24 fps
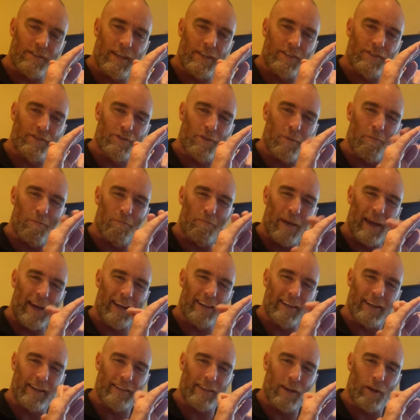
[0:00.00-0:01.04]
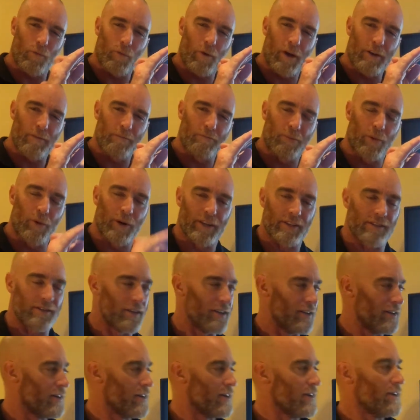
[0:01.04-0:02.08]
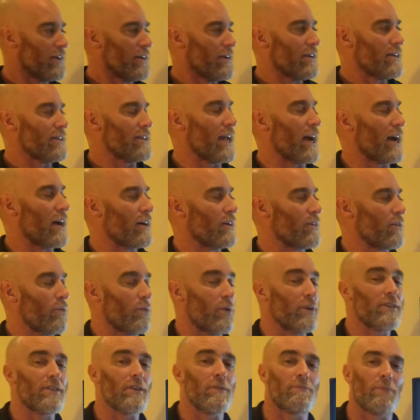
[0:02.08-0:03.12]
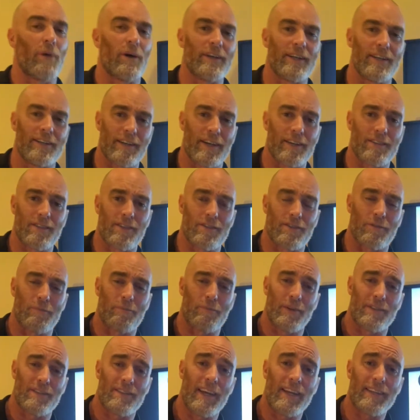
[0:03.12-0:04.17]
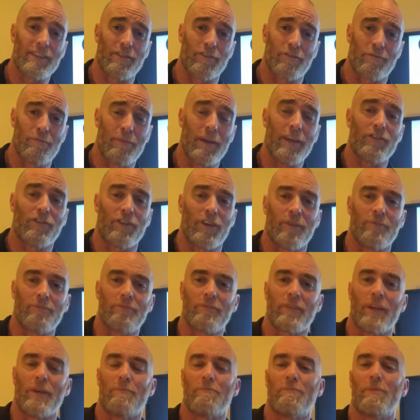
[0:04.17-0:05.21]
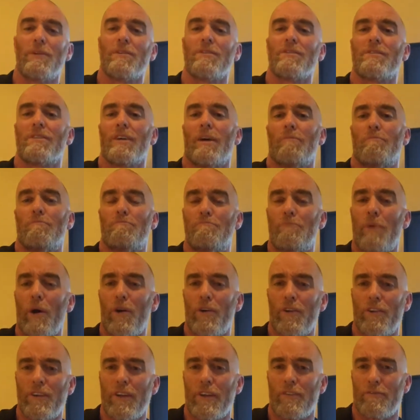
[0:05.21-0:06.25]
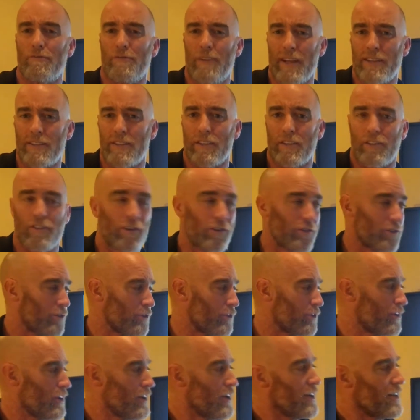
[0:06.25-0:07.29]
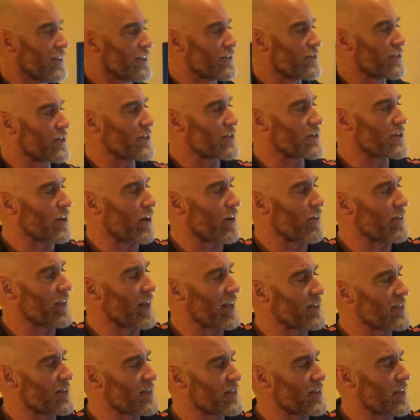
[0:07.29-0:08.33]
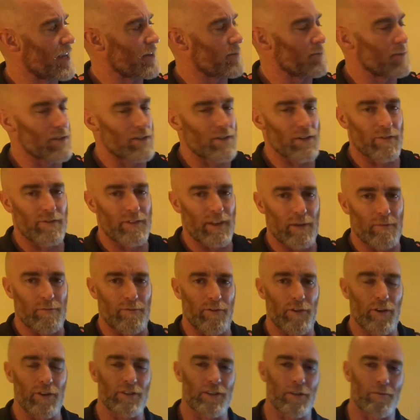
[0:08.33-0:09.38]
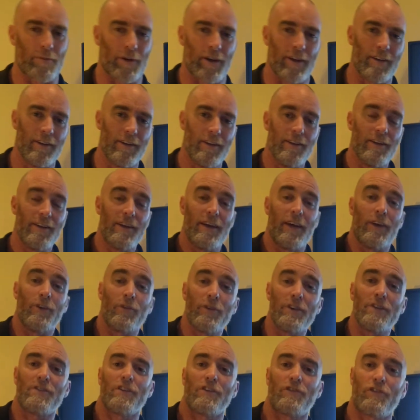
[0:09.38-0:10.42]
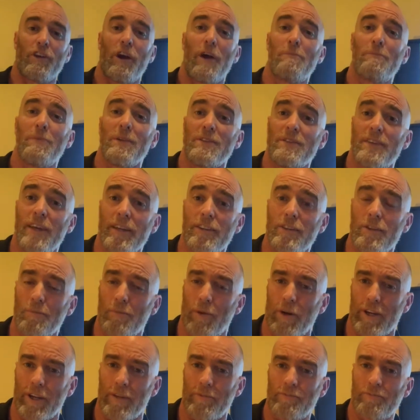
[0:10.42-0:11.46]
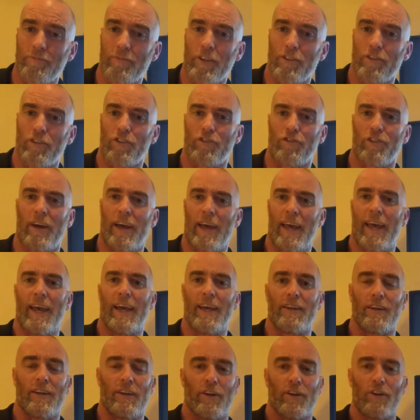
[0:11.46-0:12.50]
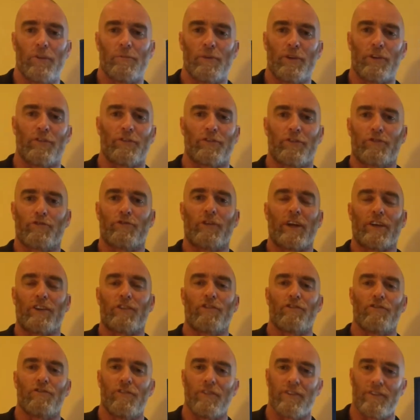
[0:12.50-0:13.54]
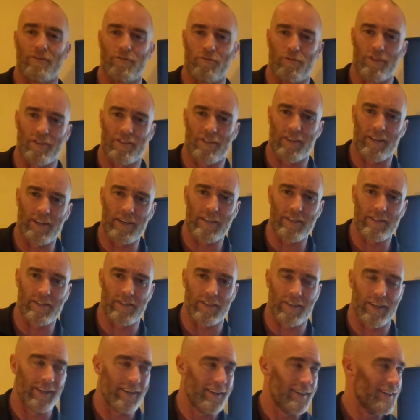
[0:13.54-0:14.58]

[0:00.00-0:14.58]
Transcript: to bend at that one point. Now, what the body does as a protective measure, it builds up bone and fatty tissue just on that segment of that vertebra in order to try and protect the body, to try and add a little bit of structural resiliency.